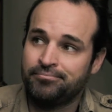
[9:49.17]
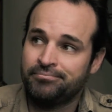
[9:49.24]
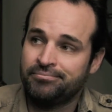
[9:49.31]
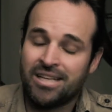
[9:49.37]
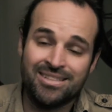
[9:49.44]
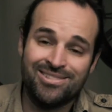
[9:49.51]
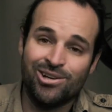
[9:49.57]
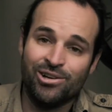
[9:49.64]

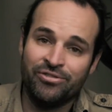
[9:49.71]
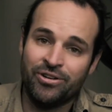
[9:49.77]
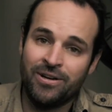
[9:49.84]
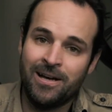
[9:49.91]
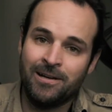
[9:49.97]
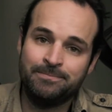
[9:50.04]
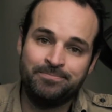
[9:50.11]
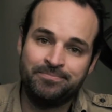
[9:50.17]
That's all for
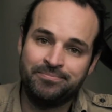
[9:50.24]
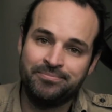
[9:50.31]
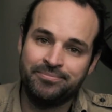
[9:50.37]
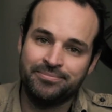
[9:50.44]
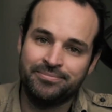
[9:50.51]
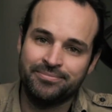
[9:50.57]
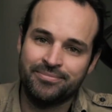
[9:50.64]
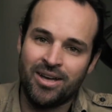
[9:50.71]
now.
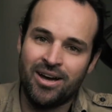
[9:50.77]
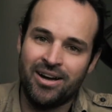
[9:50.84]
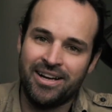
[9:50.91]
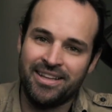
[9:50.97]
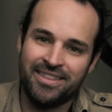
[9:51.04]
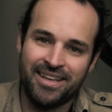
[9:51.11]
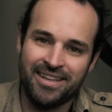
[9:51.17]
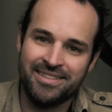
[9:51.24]
All right,
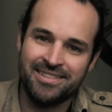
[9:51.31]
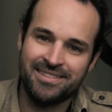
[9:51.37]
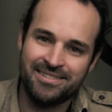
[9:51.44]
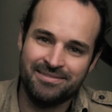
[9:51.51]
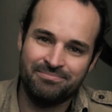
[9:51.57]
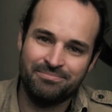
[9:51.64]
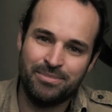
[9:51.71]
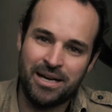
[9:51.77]
thanks.
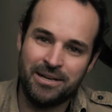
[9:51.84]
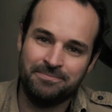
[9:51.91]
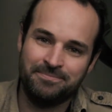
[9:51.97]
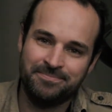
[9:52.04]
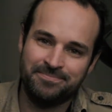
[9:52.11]
Bye.